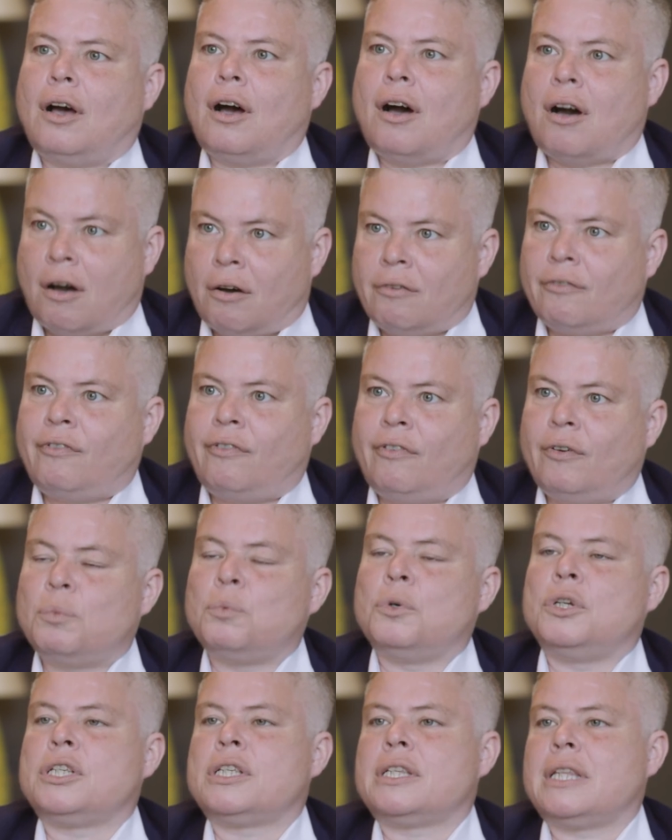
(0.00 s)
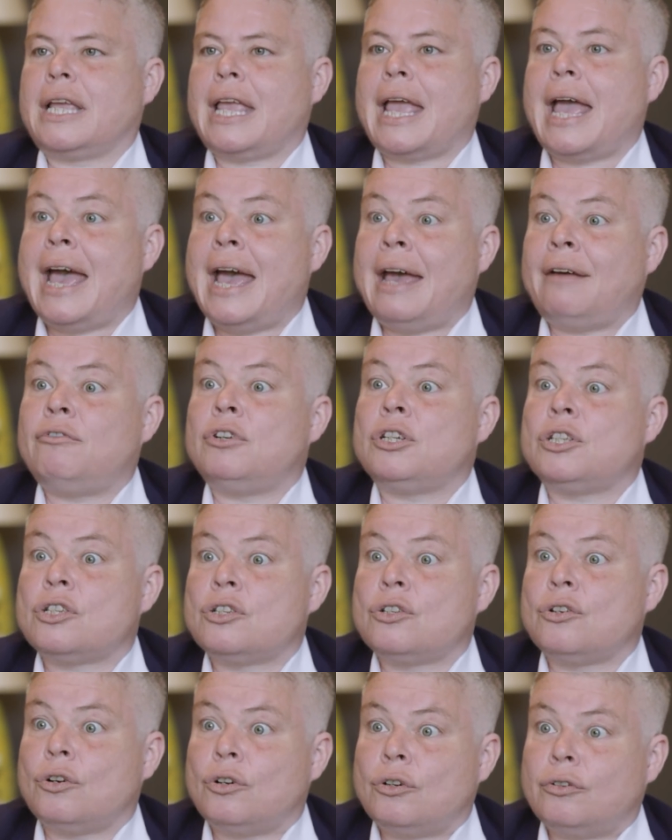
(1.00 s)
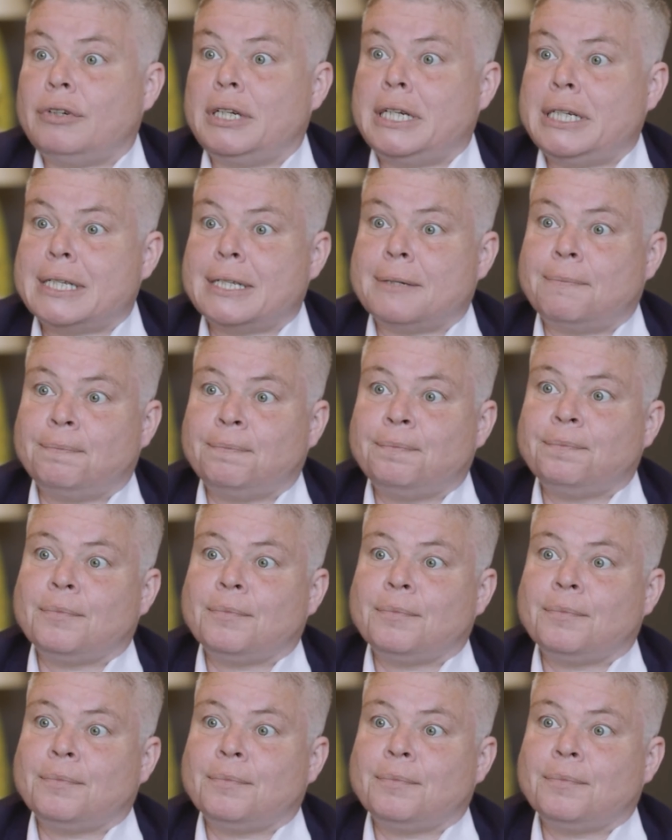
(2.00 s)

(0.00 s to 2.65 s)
of was the carers' stories